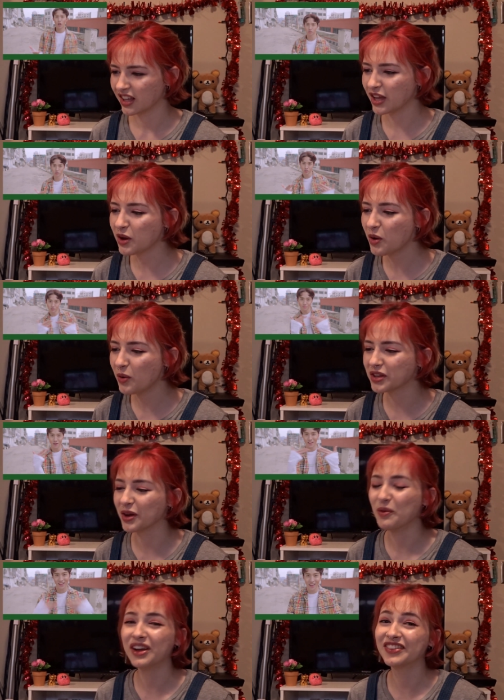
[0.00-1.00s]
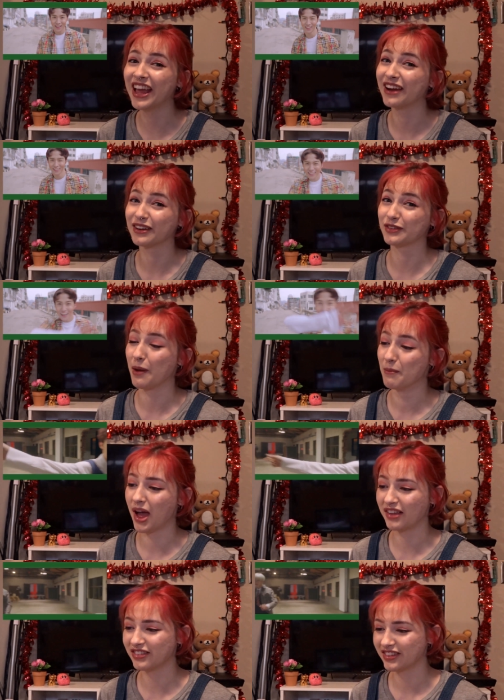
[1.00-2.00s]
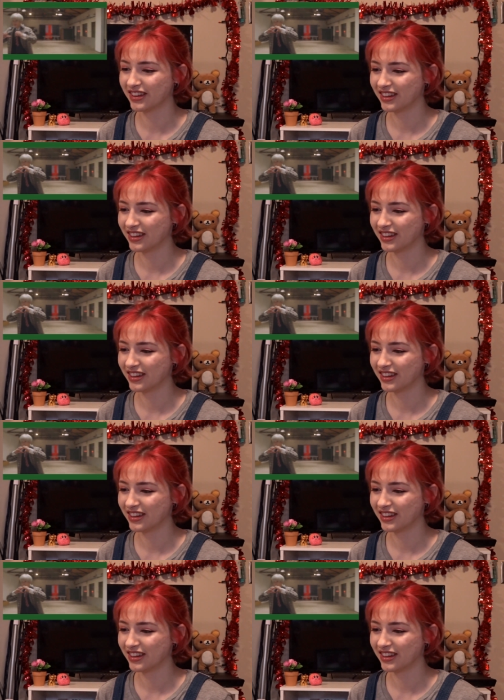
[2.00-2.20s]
Ew, Yohan's hair is a mess.